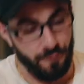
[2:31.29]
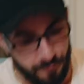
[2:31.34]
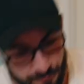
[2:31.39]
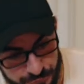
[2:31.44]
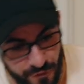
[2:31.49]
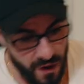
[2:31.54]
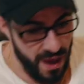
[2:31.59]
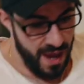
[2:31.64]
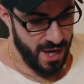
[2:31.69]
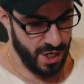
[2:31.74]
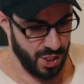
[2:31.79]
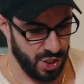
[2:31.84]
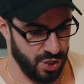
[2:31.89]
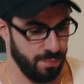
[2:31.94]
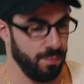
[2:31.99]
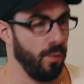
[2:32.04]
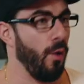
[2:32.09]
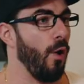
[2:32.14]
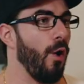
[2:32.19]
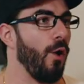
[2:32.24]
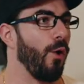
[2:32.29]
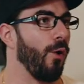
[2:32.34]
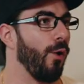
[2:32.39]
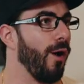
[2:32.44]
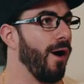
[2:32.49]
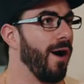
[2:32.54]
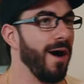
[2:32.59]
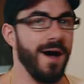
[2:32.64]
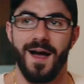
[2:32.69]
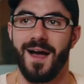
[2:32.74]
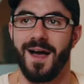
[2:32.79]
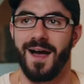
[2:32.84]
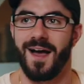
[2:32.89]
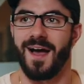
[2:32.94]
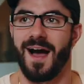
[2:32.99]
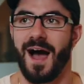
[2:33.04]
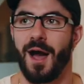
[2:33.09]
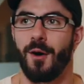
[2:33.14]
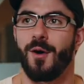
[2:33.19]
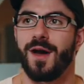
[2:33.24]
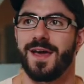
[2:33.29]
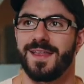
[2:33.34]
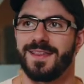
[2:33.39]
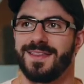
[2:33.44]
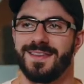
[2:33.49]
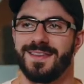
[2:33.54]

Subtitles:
fish, bro! I win.